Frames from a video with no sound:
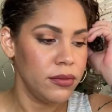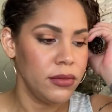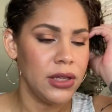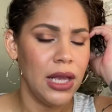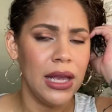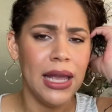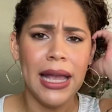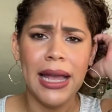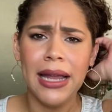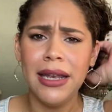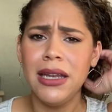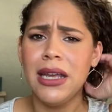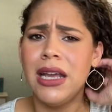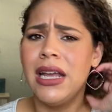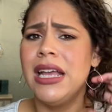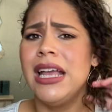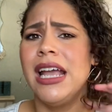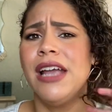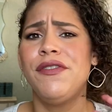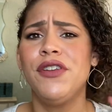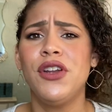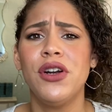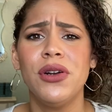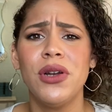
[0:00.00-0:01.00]
And
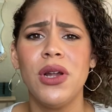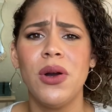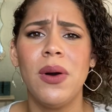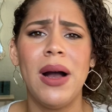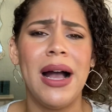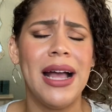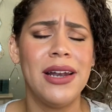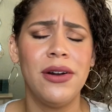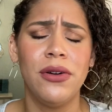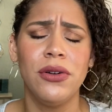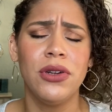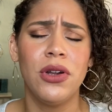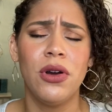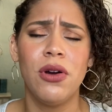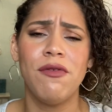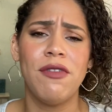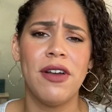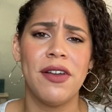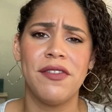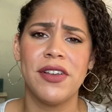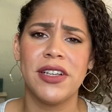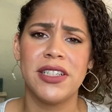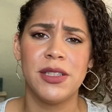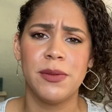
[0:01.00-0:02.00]
if you don't know, I don't know if
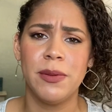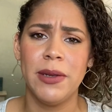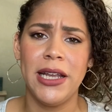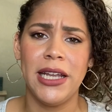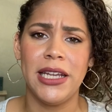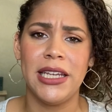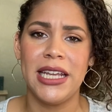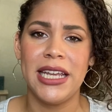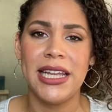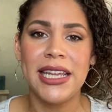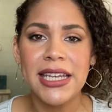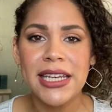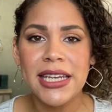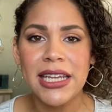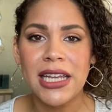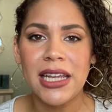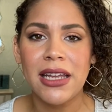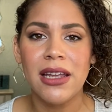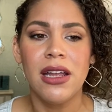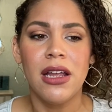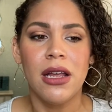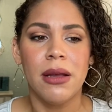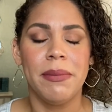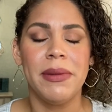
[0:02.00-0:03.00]
I've explained,
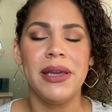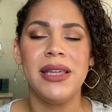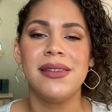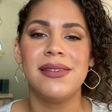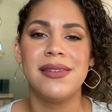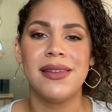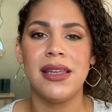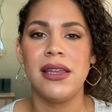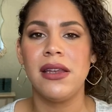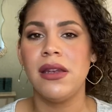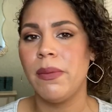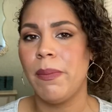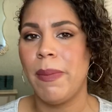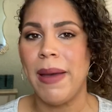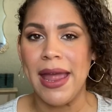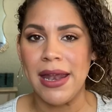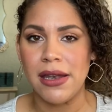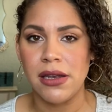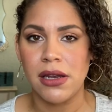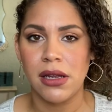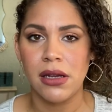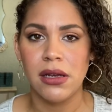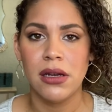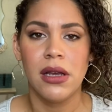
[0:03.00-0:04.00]
indie means
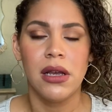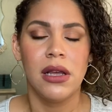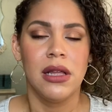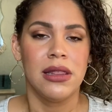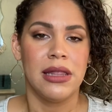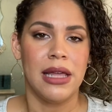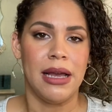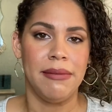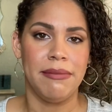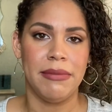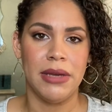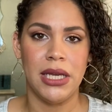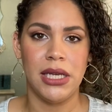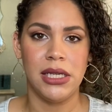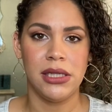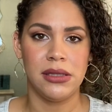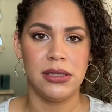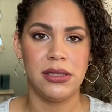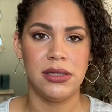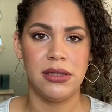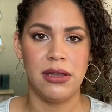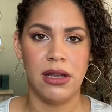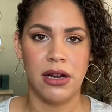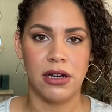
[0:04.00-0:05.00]
independent. That
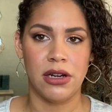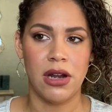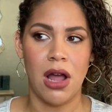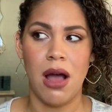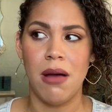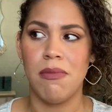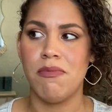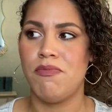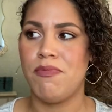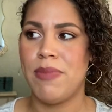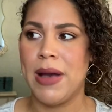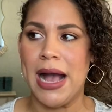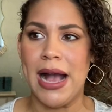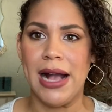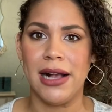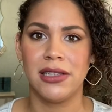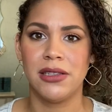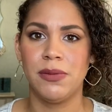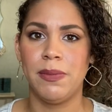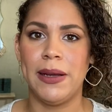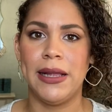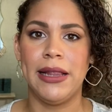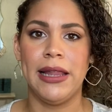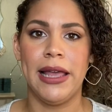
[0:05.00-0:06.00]
means they're not
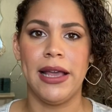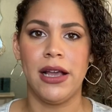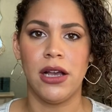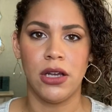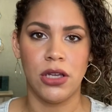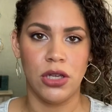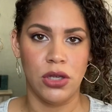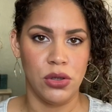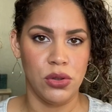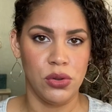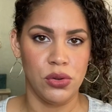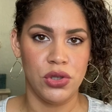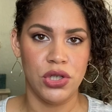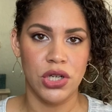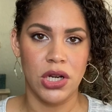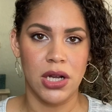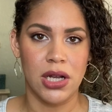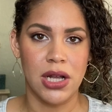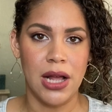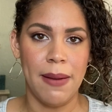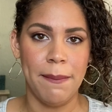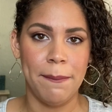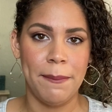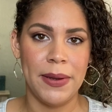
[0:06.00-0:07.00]
backed by like a huge
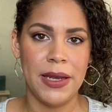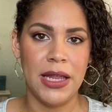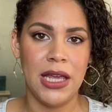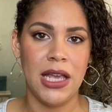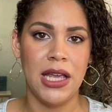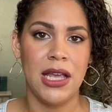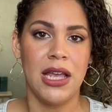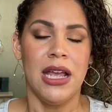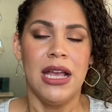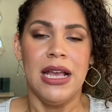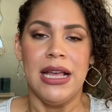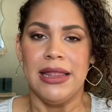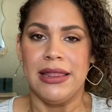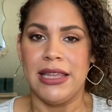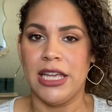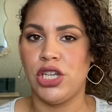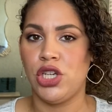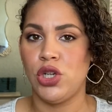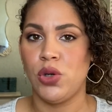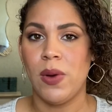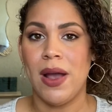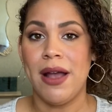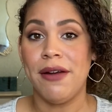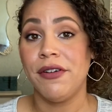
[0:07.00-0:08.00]
company. They
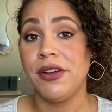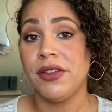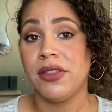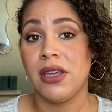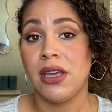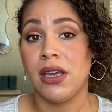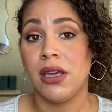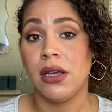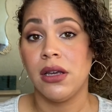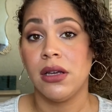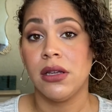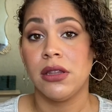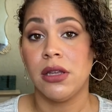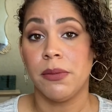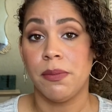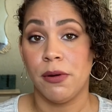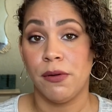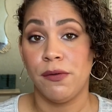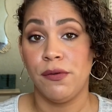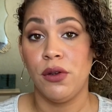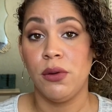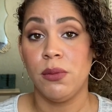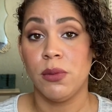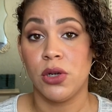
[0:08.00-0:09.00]
do everything. The
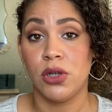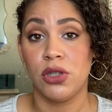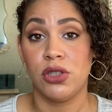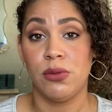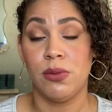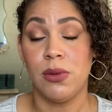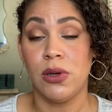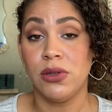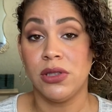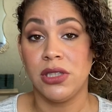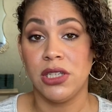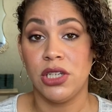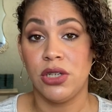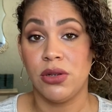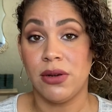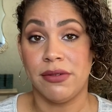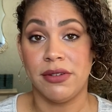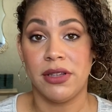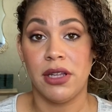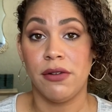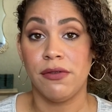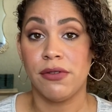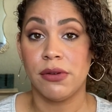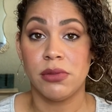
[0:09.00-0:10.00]
perfumers mostly do
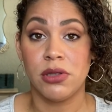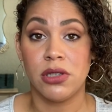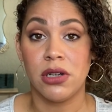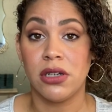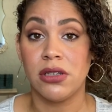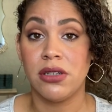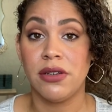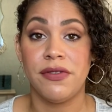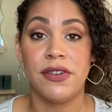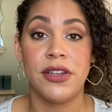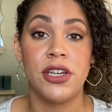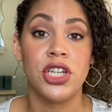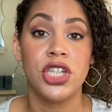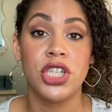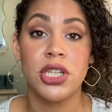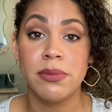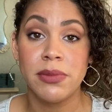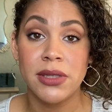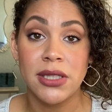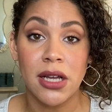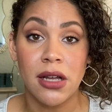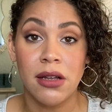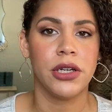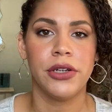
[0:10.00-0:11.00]
everything from start to finish
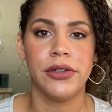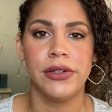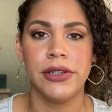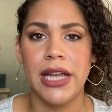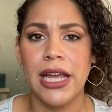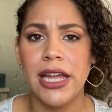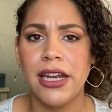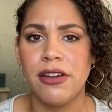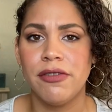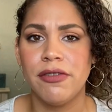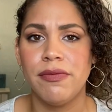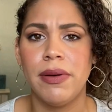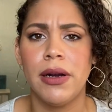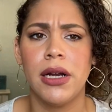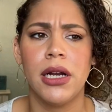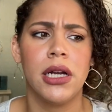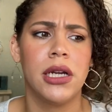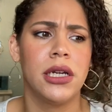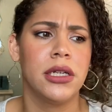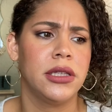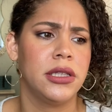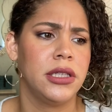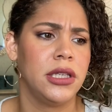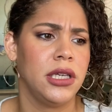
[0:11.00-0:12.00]
themselves. Creative
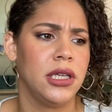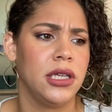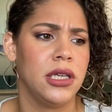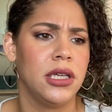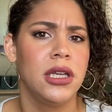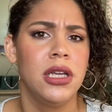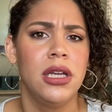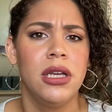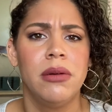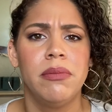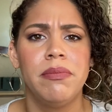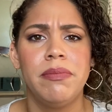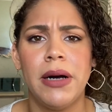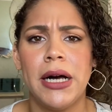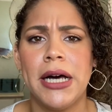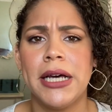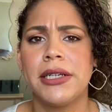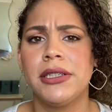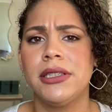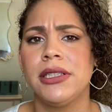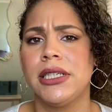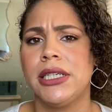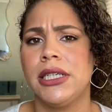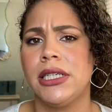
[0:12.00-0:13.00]
part, the
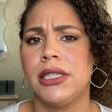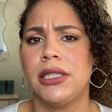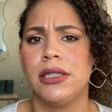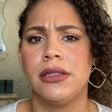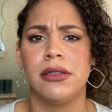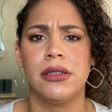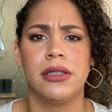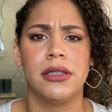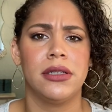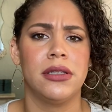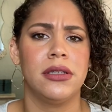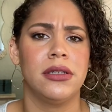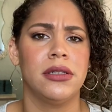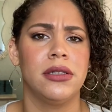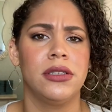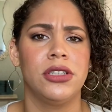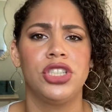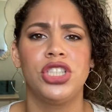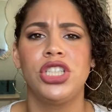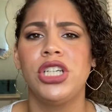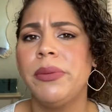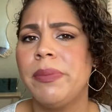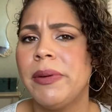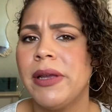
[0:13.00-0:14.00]
bottling, the
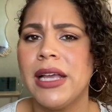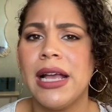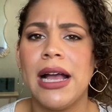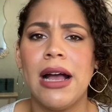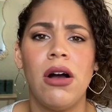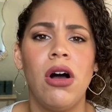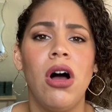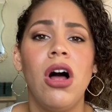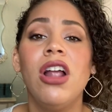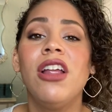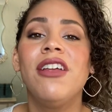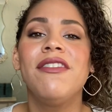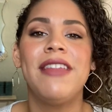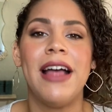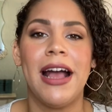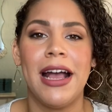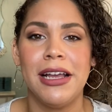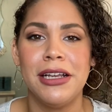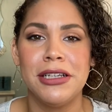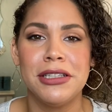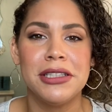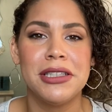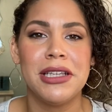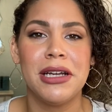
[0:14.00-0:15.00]
shipping out, all of
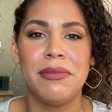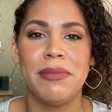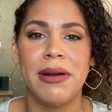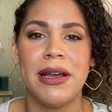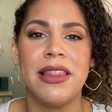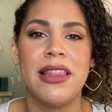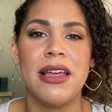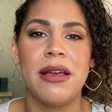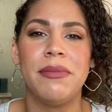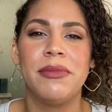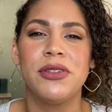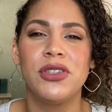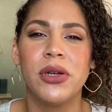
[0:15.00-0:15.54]
that is done by them.